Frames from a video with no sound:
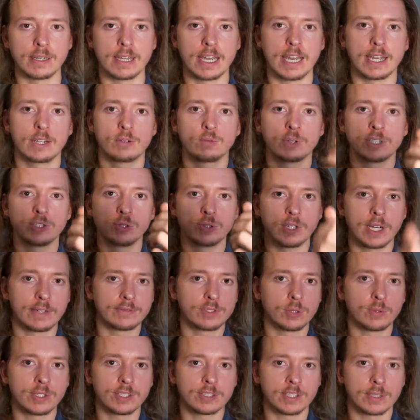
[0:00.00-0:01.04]
And when you
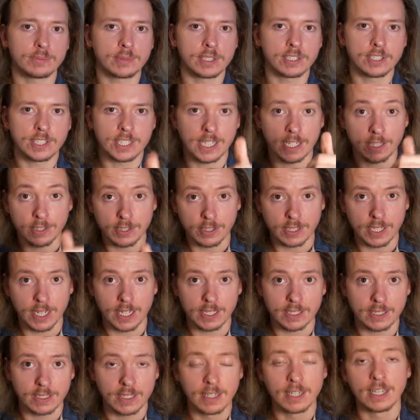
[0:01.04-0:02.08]
love doing something, you get good
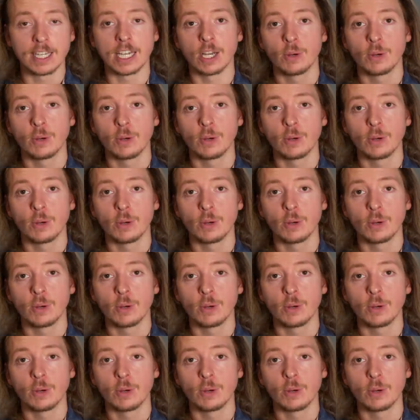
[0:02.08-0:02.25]
at it.